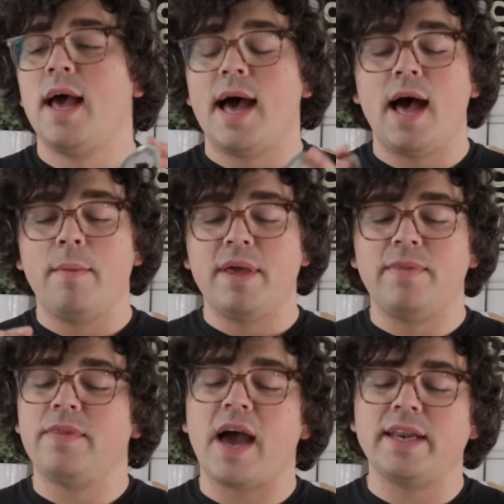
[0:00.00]

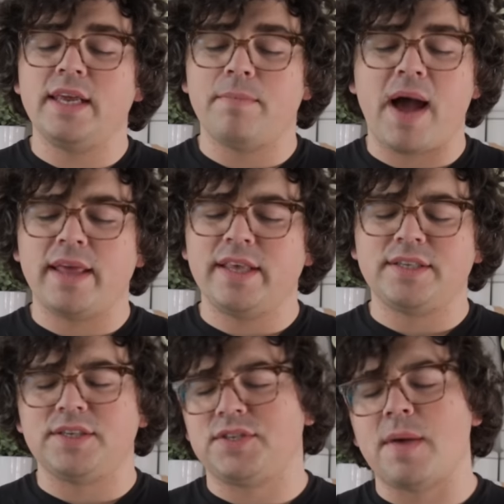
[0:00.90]
And the idea behind
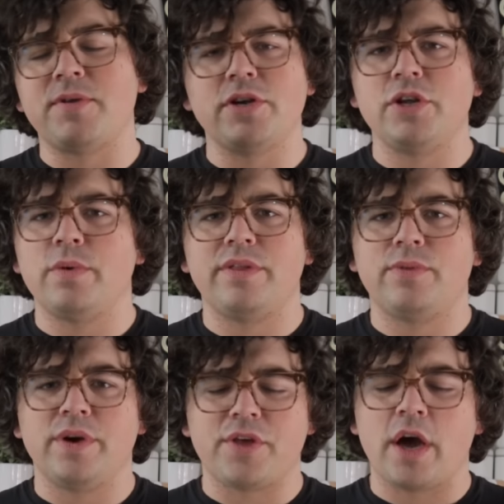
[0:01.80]
this is something to do
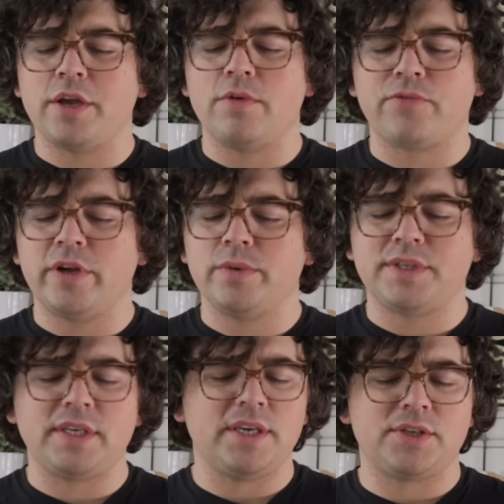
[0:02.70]
with audio frequency,